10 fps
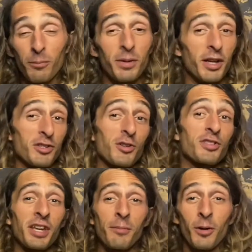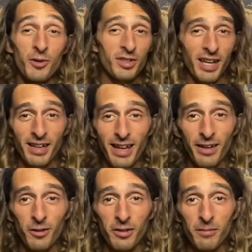because our sandbars can't
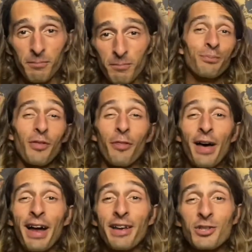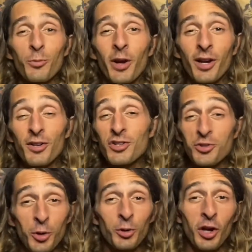handle it. That is where
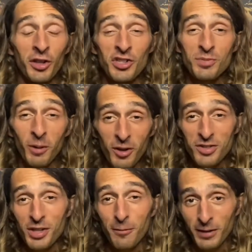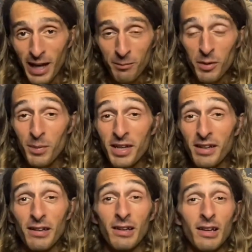Stoked on the Small Stuff came to be.